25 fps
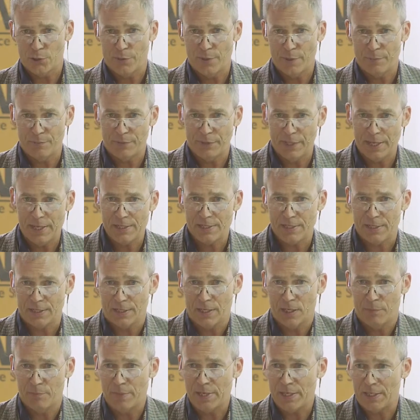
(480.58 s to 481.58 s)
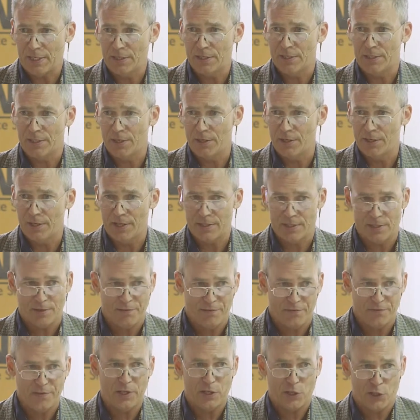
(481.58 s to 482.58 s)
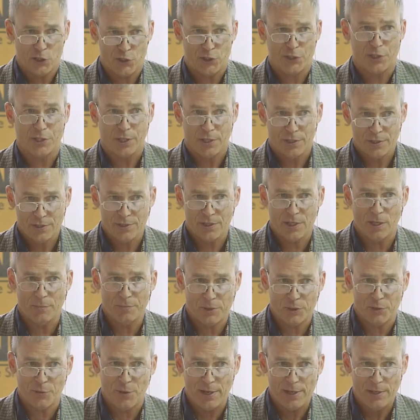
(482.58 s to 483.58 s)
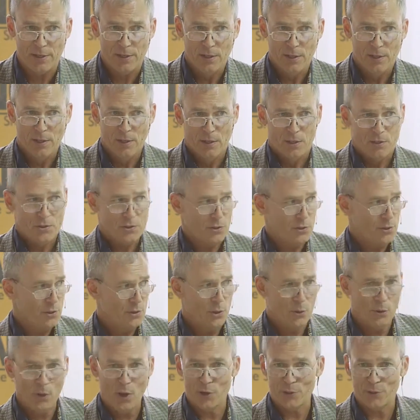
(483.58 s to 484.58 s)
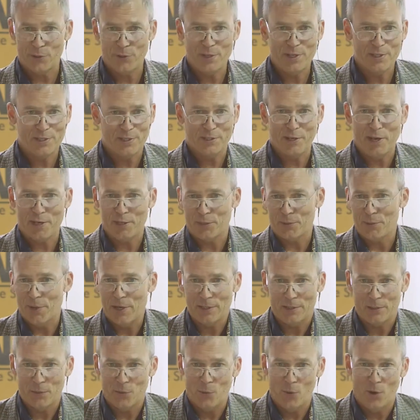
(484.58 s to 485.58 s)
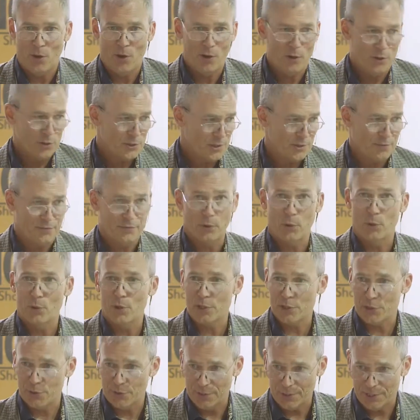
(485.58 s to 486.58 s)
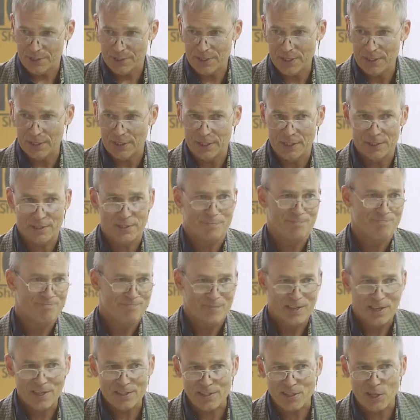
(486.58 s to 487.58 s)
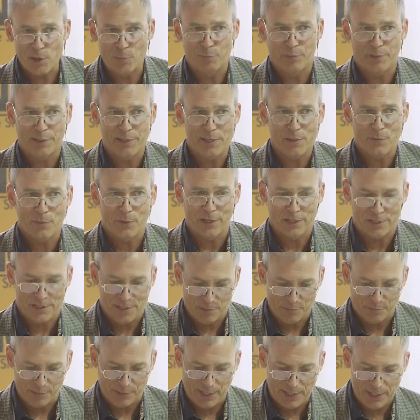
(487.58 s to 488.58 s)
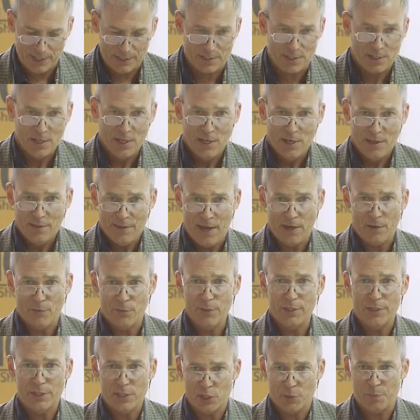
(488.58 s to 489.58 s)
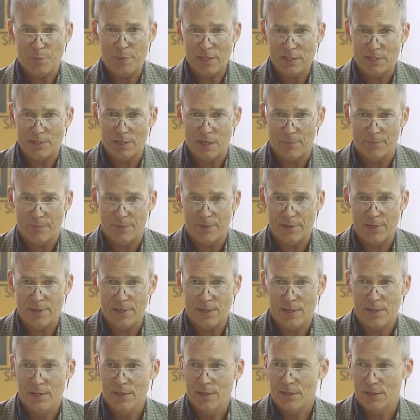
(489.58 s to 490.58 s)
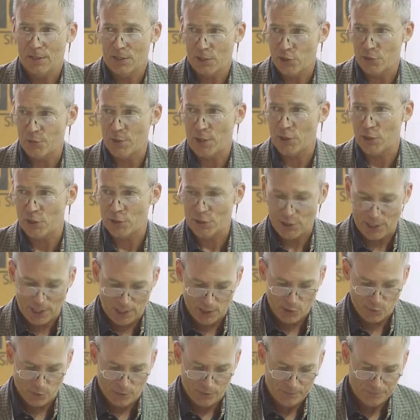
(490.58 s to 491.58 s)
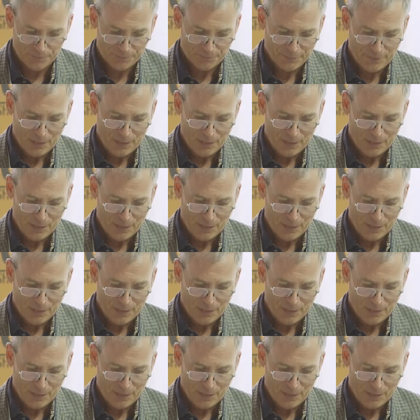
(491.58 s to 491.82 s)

are in place, it can be considered as a finished substrate. So you no longer need to decorate the walls, the floors, or the ceilings. It's complete when it's in place. That really speeds up the construction schedule.